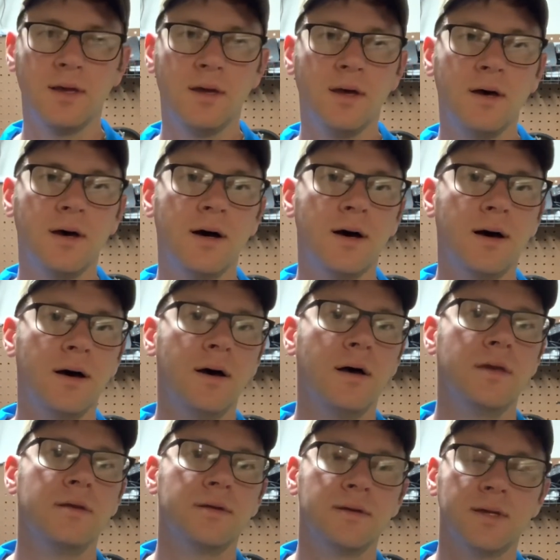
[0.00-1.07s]

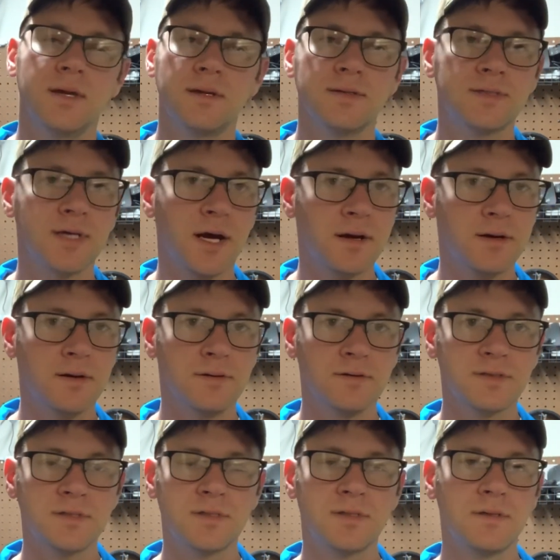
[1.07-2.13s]
You can get
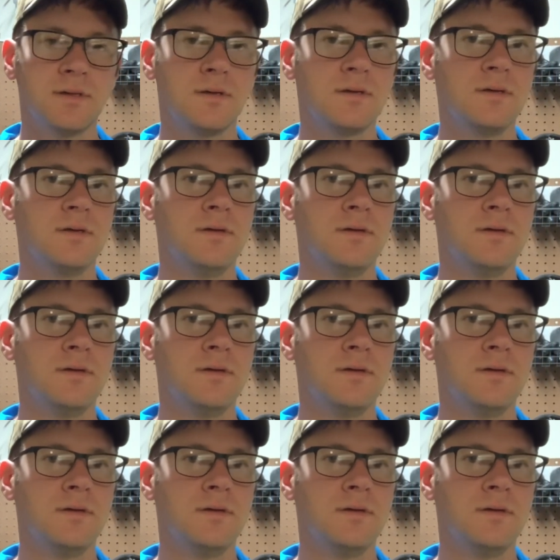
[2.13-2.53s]
tacos. You